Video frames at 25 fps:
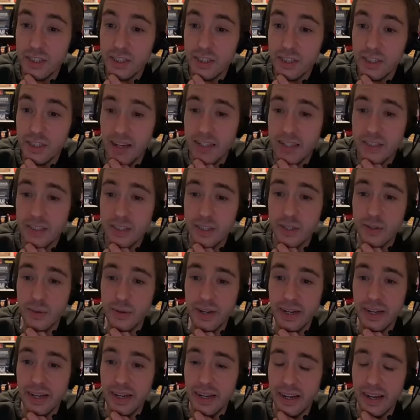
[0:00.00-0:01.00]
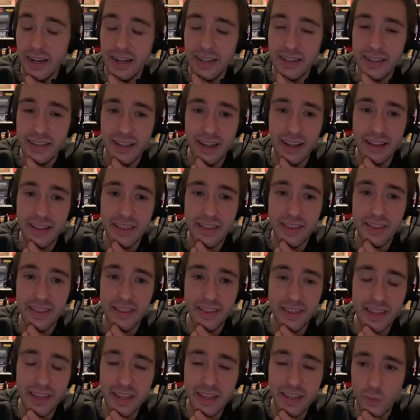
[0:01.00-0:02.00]
answer it, I
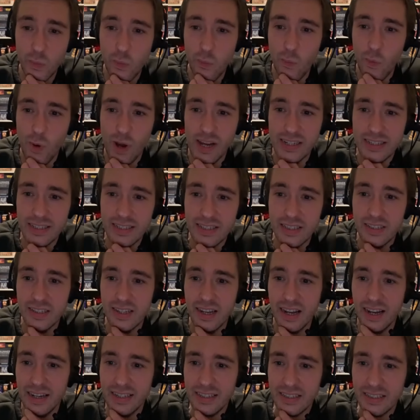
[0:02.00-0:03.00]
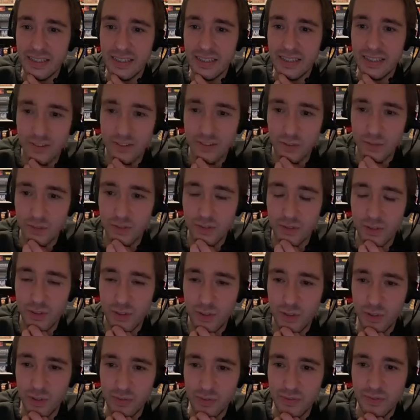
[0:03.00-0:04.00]
think what I'd
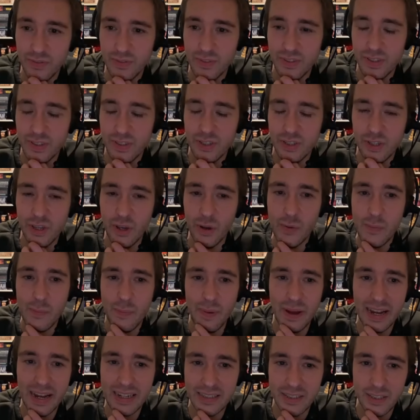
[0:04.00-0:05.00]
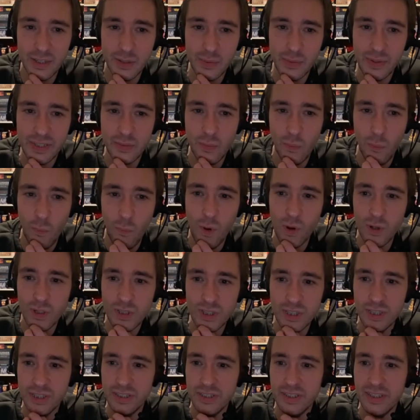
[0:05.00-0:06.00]
sort of go back to is,
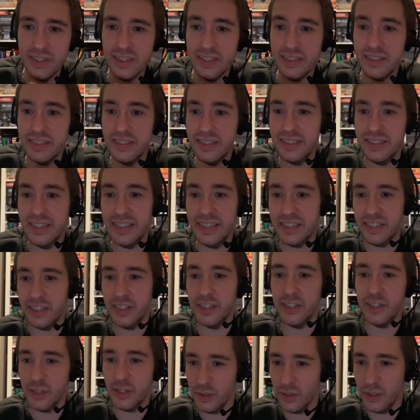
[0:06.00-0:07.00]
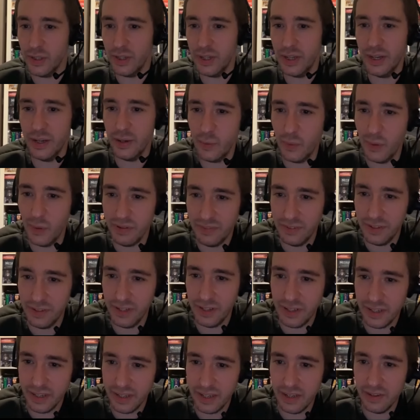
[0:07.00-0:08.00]
what does the digital
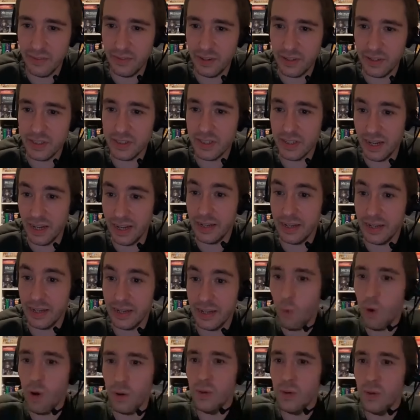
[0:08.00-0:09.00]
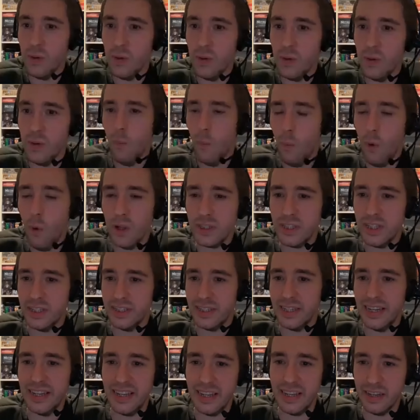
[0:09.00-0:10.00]
equivalent give us? Like what
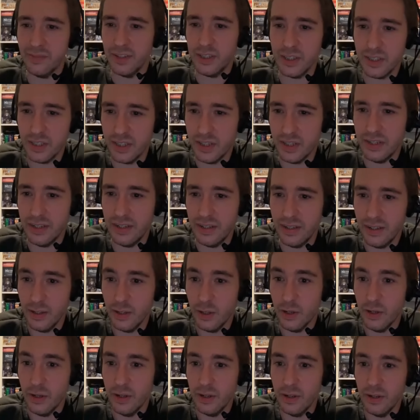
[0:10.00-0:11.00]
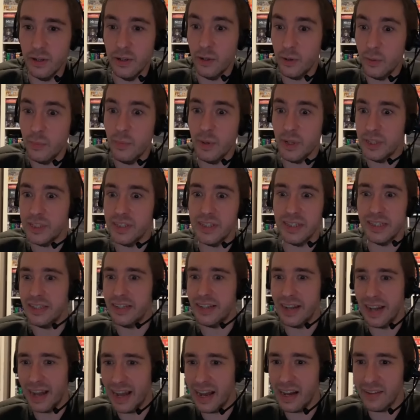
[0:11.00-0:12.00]
does it give us that Lumen
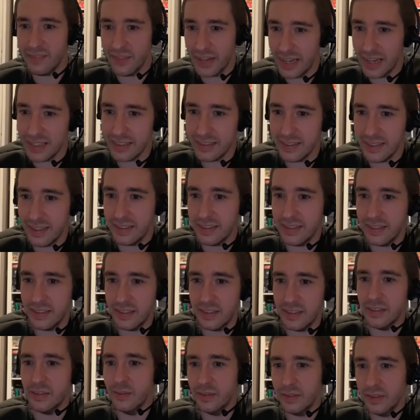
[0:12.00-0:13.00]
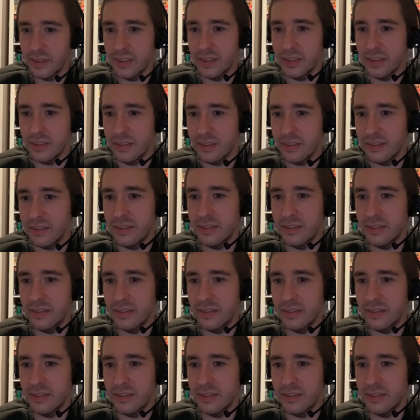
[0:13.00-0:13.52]
didn't have access to? And